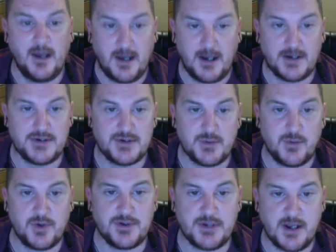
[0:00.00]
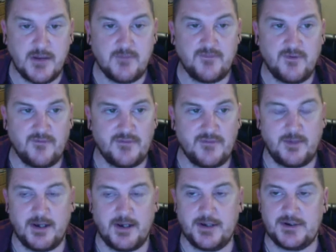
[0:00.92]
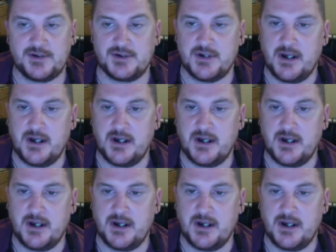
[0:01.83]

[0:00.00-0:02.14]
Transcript: and squad depth off the bench.